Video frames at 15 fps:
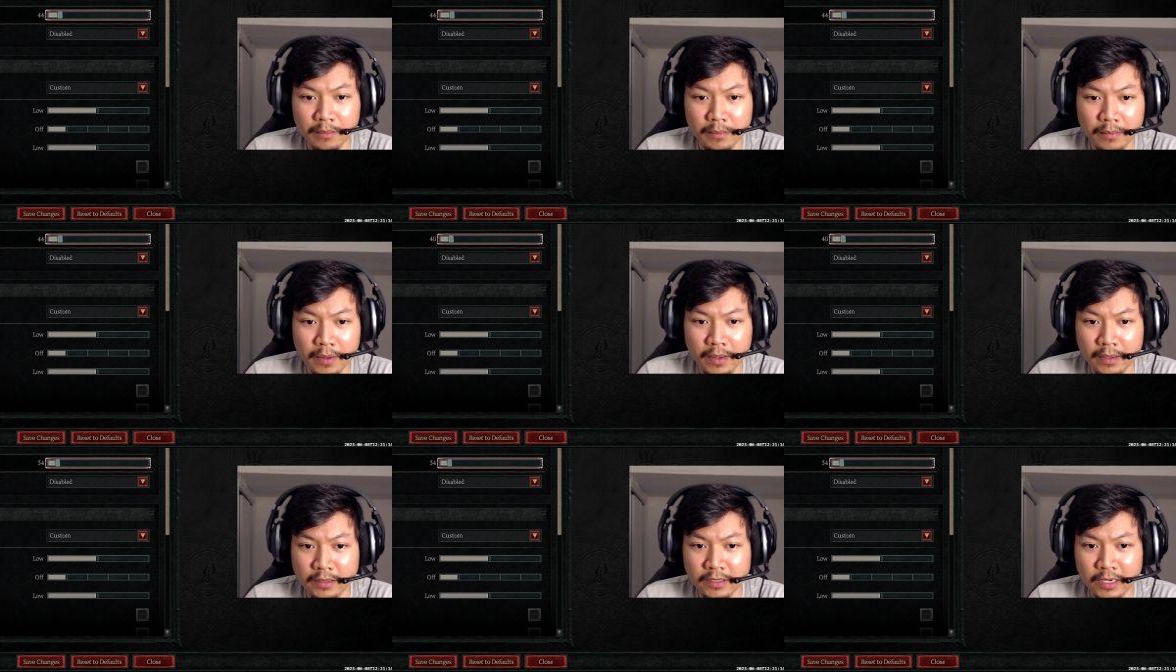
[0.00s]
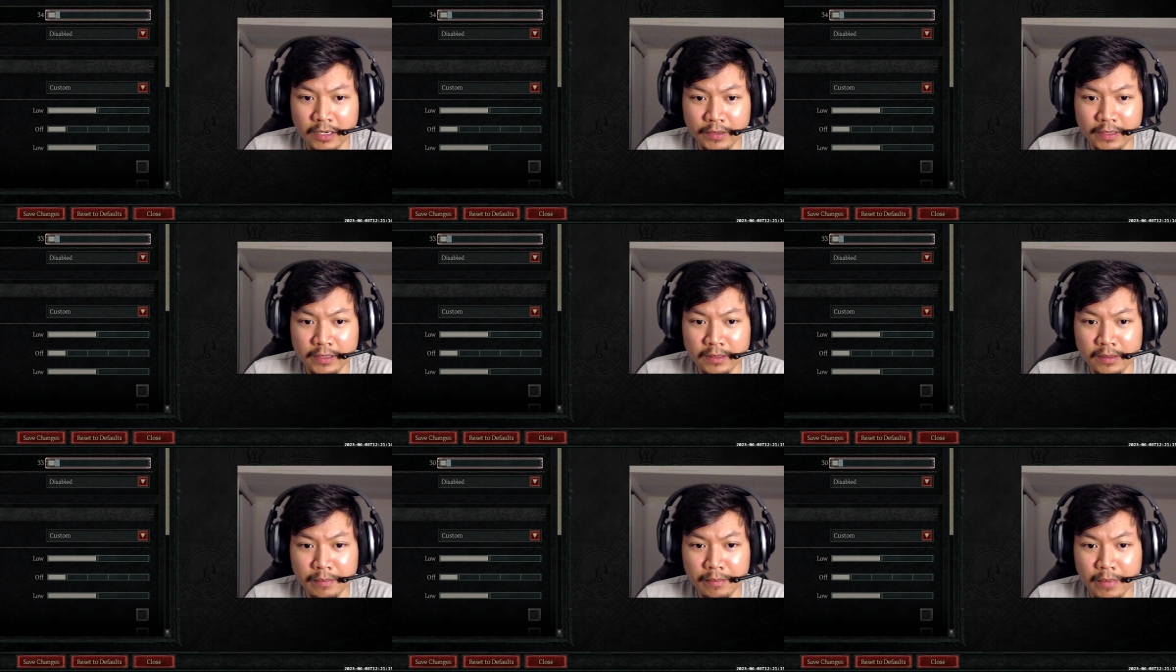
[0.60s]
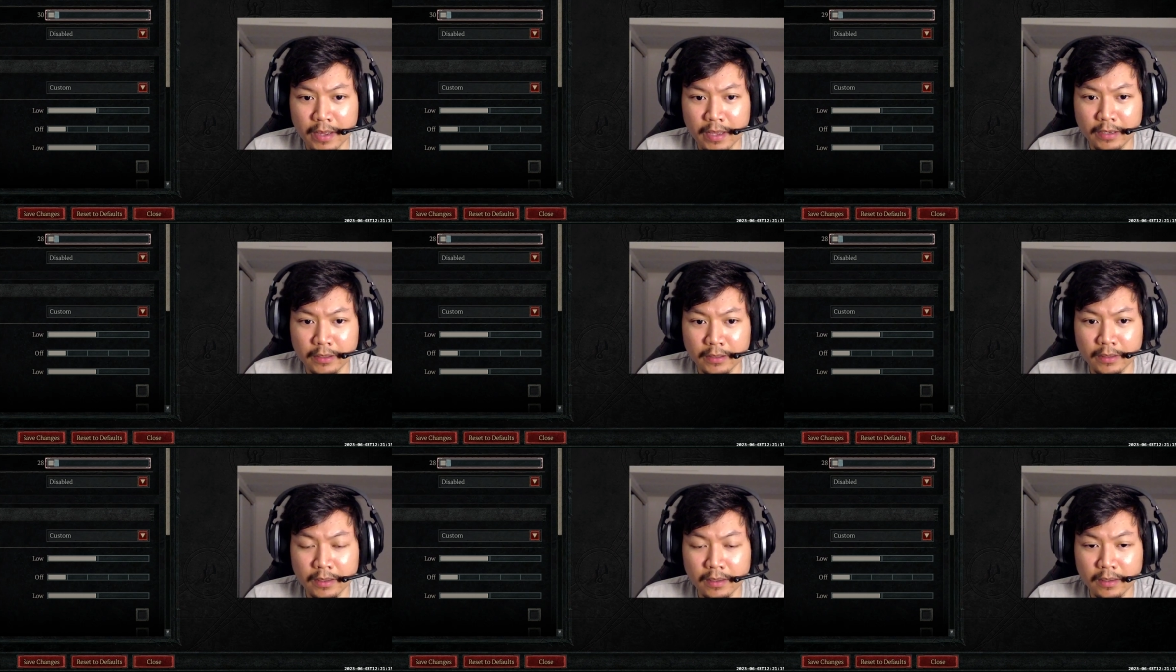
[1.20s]
but generally it doesn't
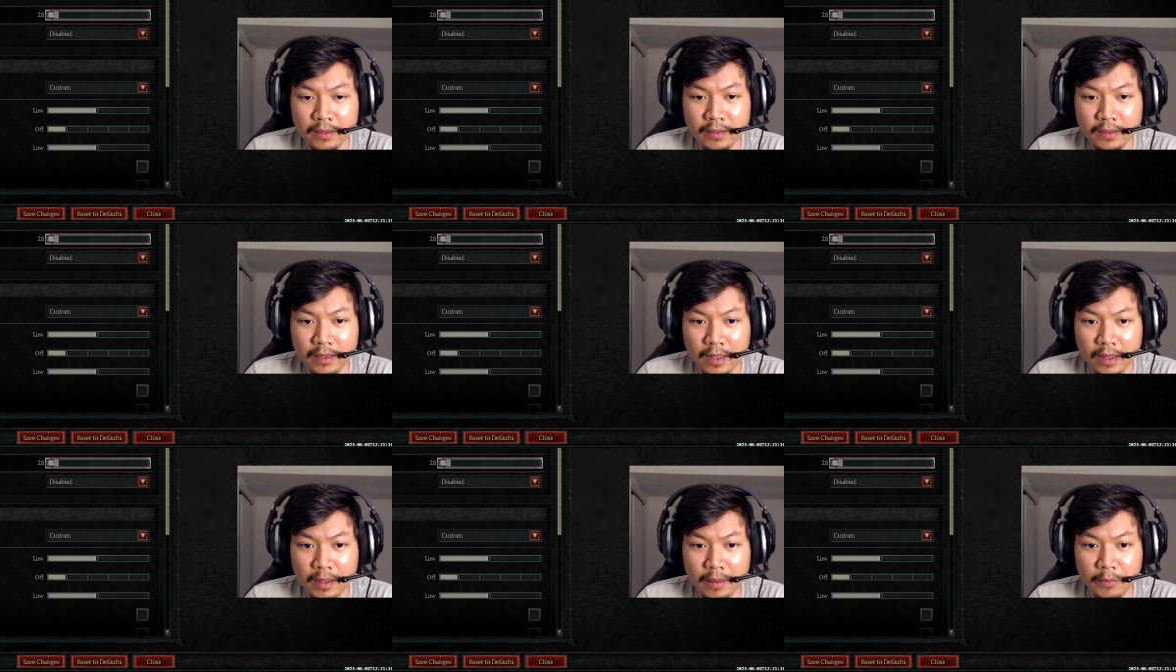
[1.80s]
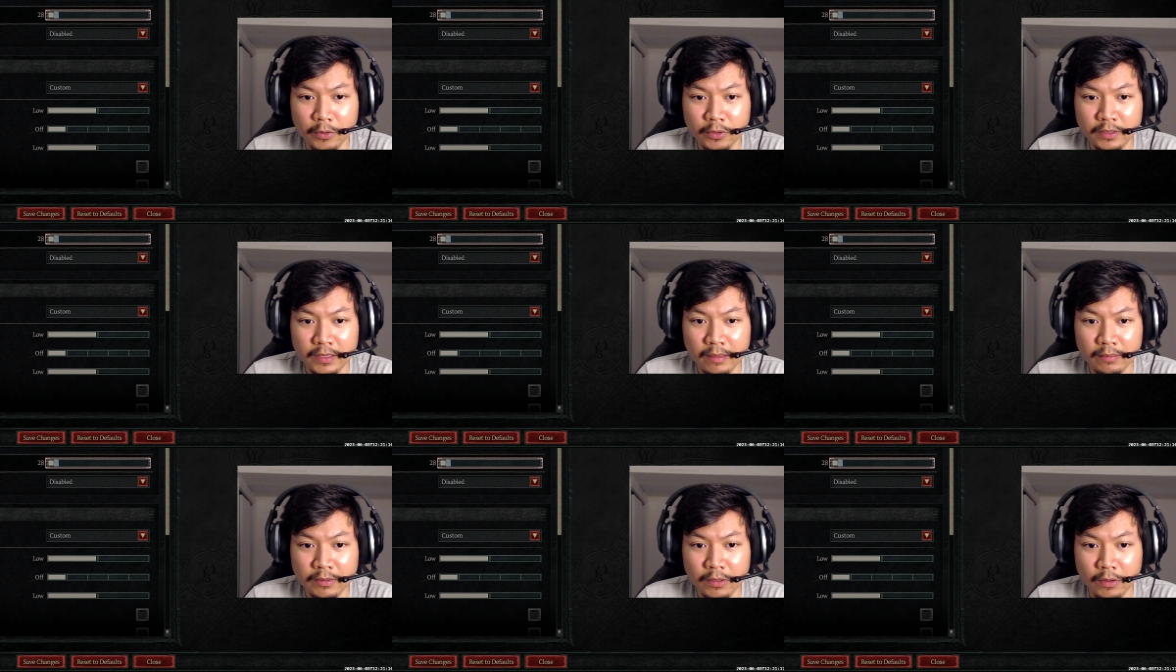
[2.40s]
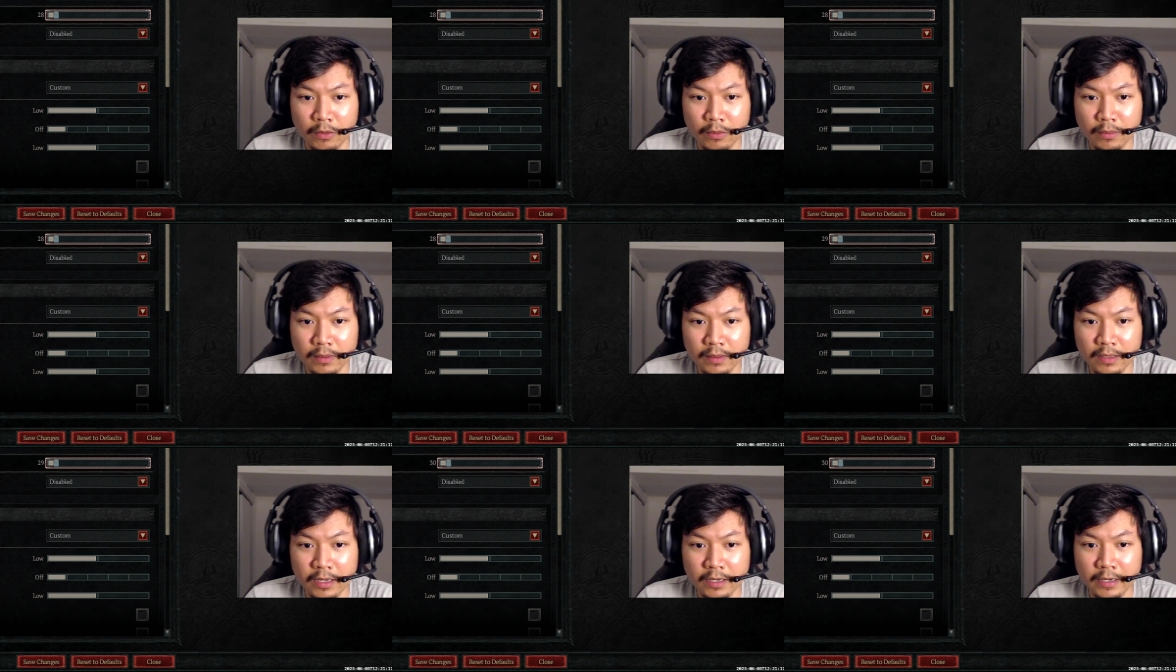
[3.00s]
matter. Most games though
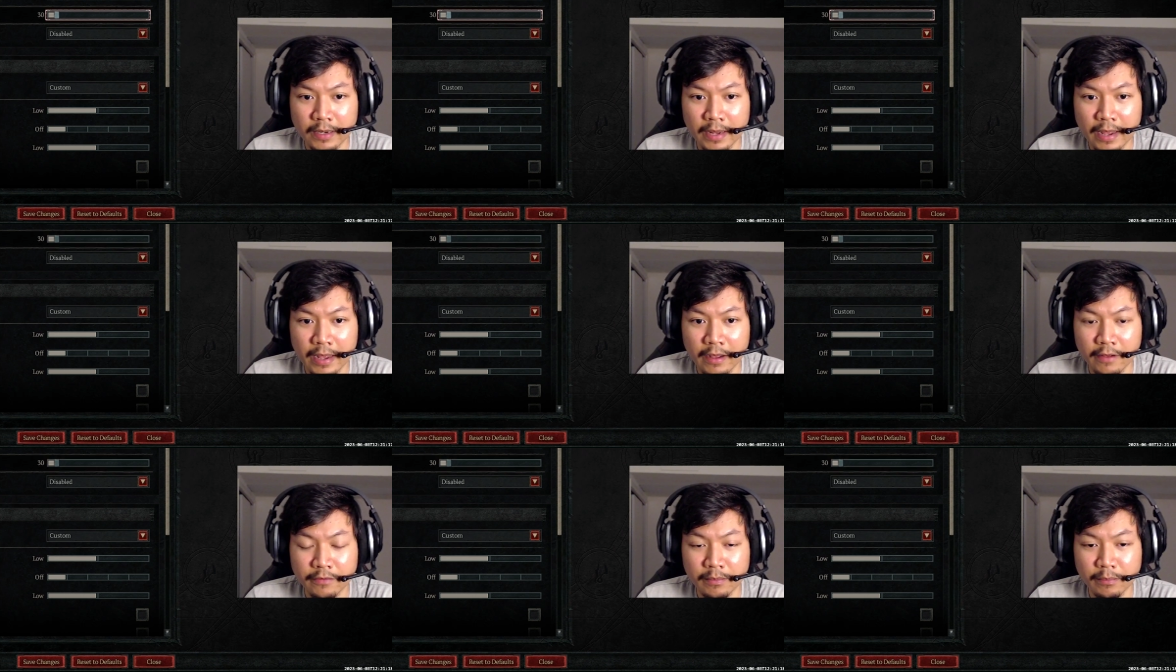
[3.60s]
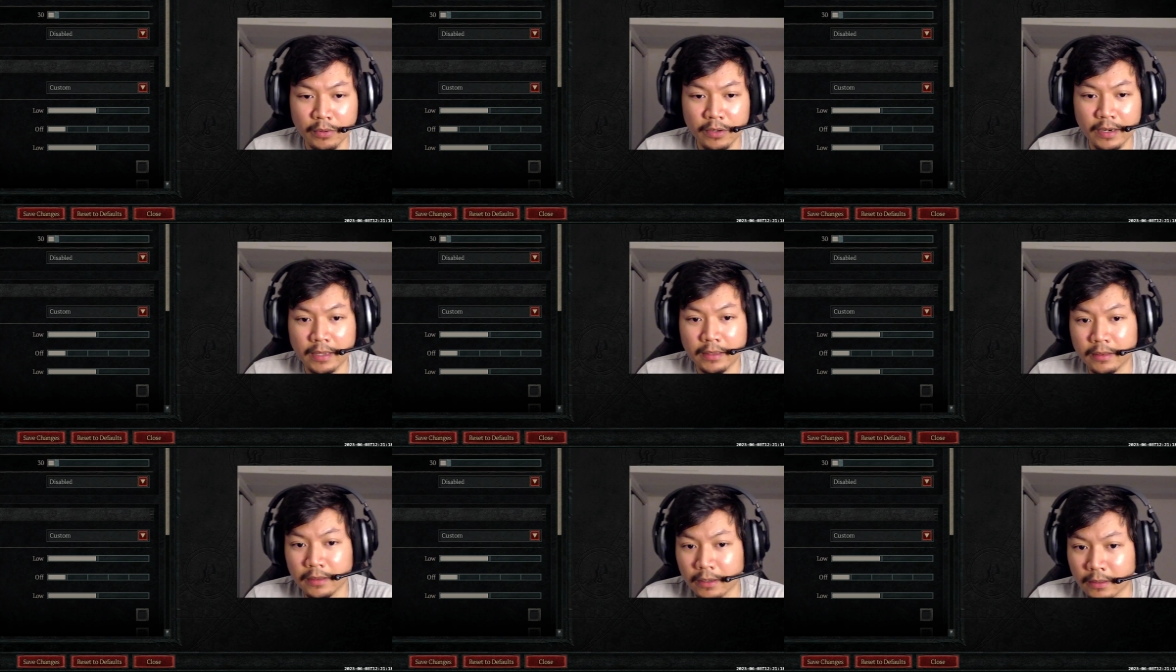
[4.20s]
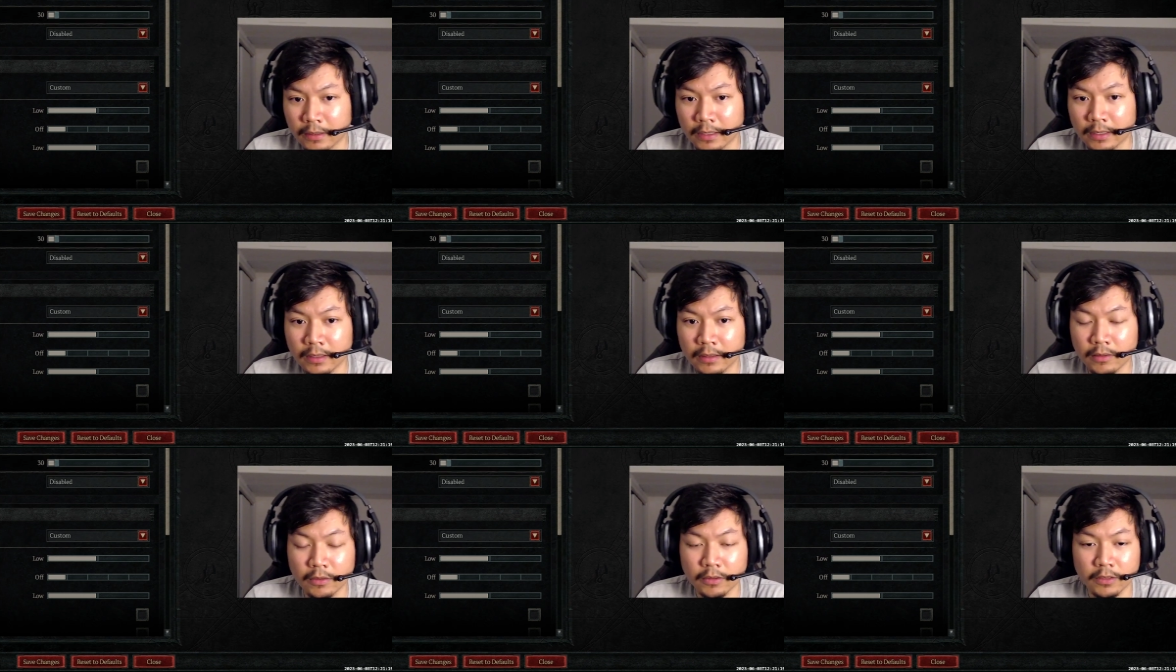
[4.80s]
cut it in half and put it at 30
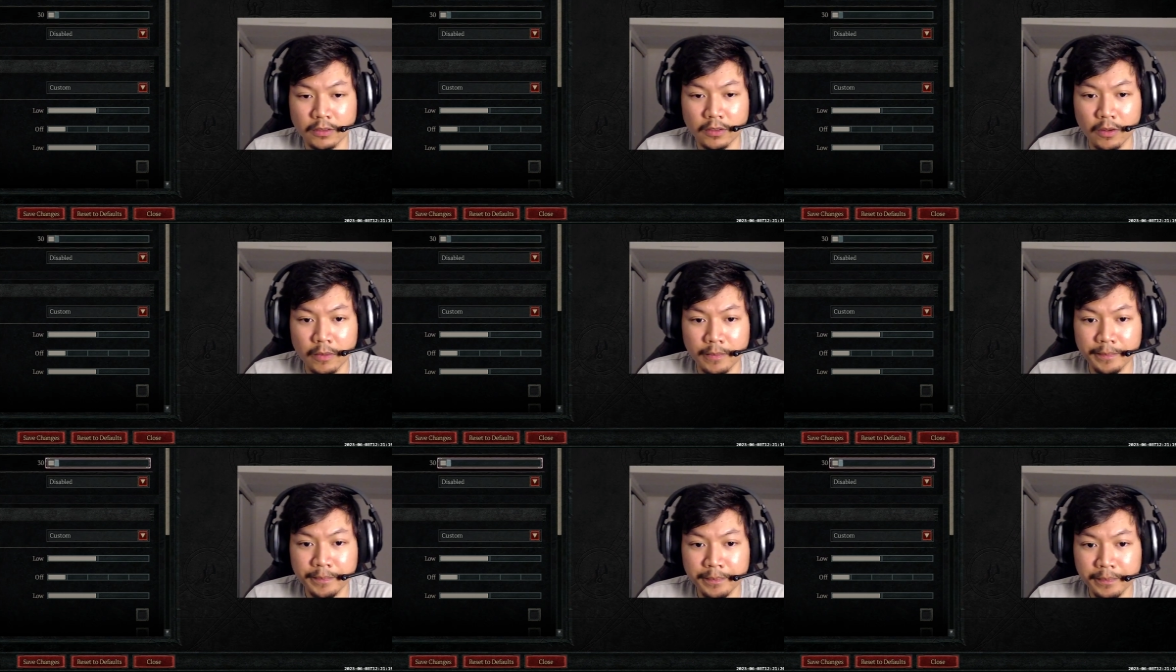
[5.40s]
or so.